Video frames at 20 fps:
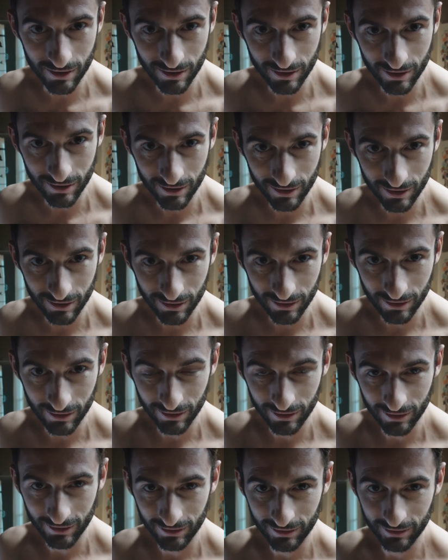
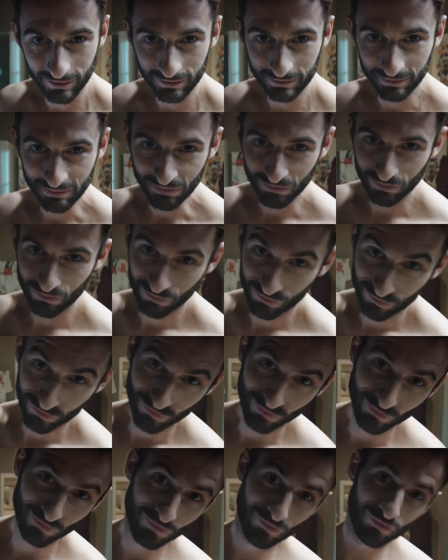
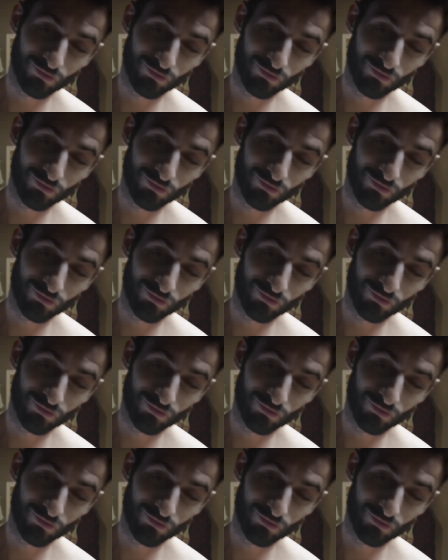Nothing is said.